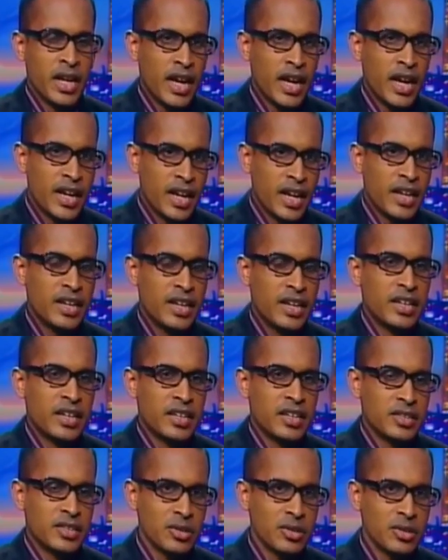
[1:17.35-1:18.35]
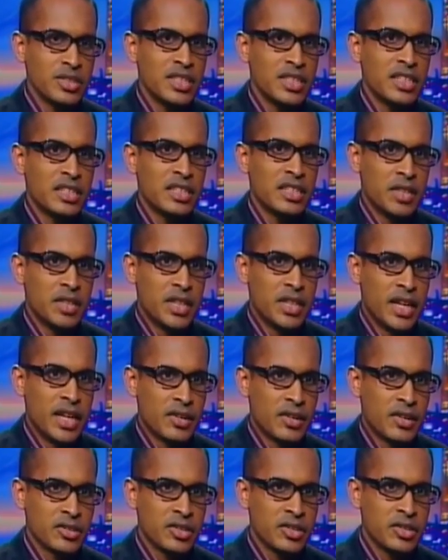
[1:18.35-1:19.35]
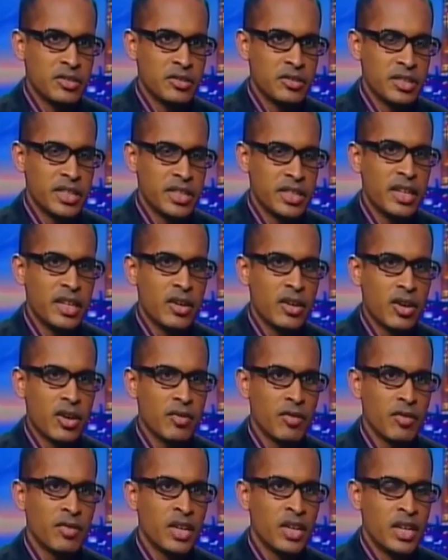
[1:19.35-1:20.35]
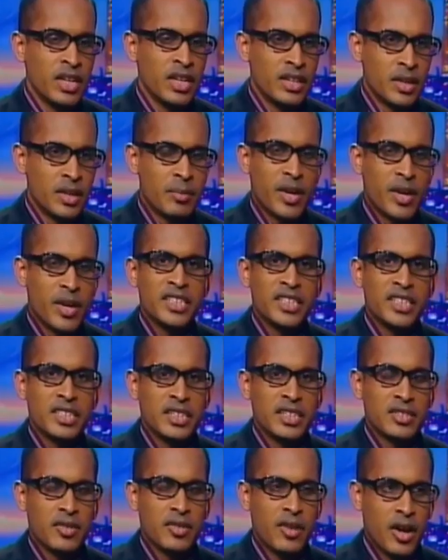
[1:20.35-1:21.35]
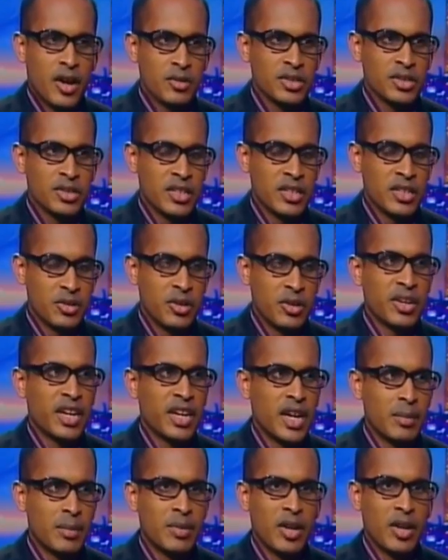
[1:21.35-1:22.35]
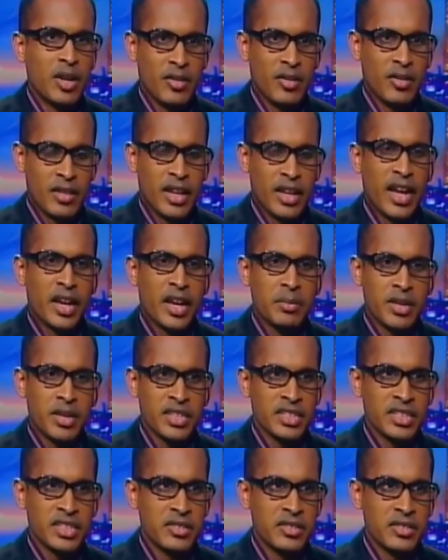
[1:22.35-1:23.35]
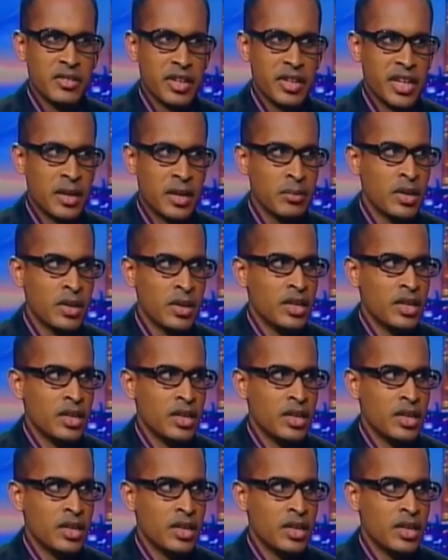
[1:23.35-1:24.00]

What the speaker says: and associated with that also you see a lot of the prices of housing going up, a lot of the land prices going up.